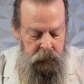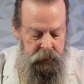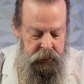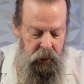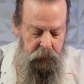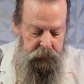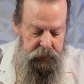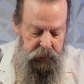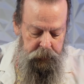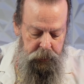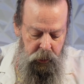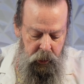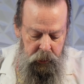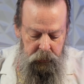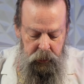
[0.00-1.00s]
We'll start with the
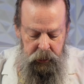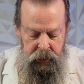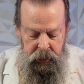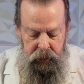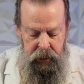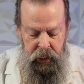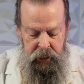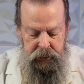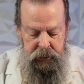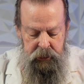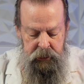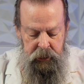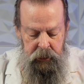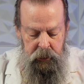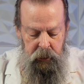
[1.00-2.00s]
important one, the
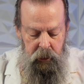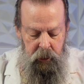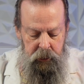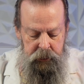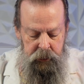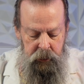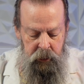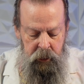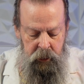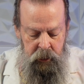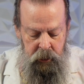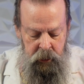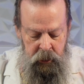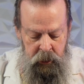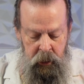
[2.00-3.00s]
acasis enclosure.
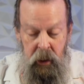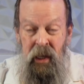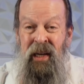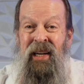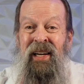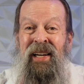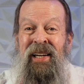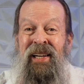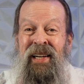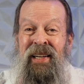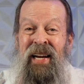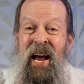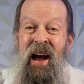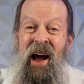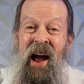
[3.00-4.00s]

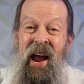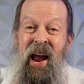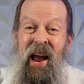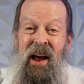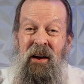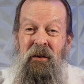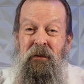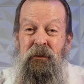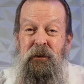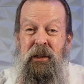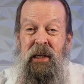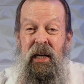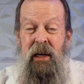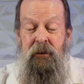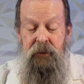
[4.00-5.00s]
Now, I have
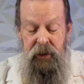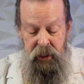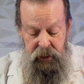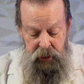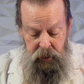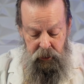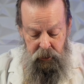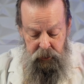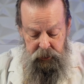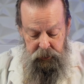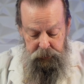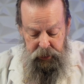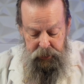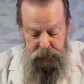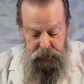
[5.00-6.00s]
seen videos
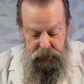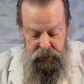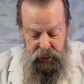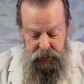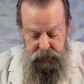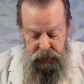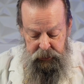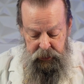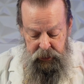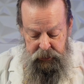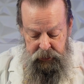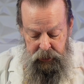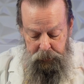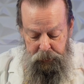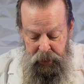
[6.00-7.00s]
and people testing
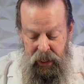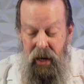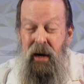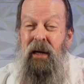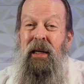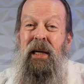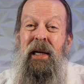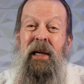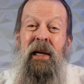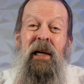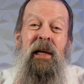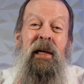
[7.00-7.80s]
this, and apparently,